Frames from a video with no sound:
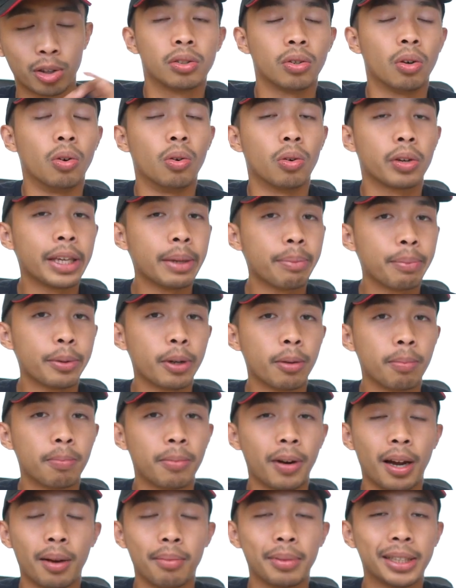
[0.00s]
So keep your
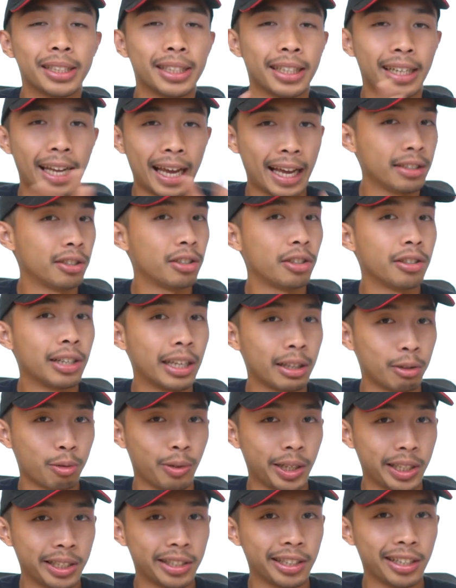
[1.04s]
promise and answer
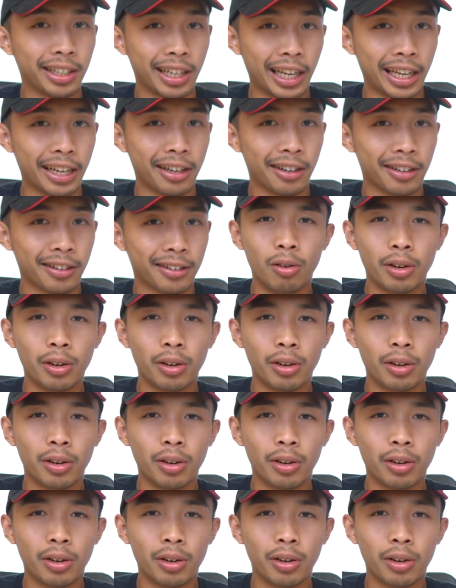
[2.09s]
that question later.